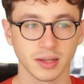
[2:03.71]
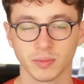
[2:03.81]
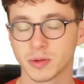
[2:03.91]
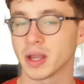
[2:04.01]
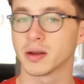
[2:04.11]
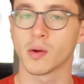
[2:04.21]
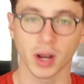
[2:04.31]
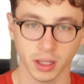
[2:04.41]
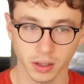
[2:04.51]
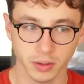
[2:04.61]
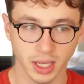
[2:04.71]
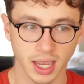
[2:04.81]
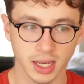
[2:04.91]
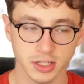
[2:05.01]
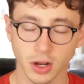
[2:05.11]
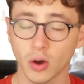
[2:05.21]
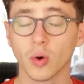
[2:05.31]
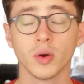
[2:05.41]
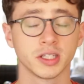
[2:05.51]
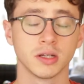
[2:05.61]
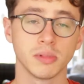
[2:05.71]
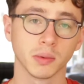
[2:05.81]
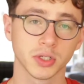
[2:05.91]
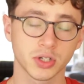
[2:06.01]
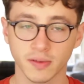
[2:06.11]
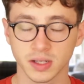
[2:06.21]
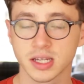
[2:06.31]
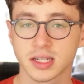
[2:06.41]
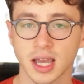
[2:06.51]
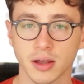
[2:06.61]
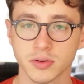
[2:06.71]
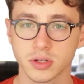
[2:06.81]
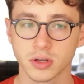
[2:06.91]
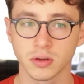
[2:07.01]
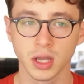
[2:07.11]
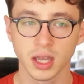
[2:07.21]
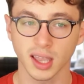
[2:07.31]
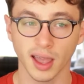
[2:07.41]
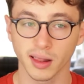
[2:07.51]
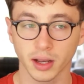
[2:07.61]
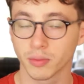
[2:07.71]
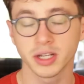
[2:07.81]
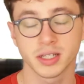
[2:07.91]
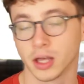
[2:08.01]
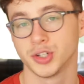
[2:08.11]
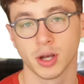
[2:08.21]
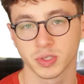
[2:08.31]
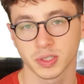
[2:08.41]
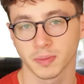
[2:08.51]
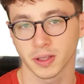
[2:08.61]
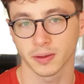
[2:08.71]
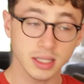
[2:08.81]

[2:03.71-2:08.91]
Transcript: and depending on where you're located, you're not always going to be able to travel into town to get like a retail job or something.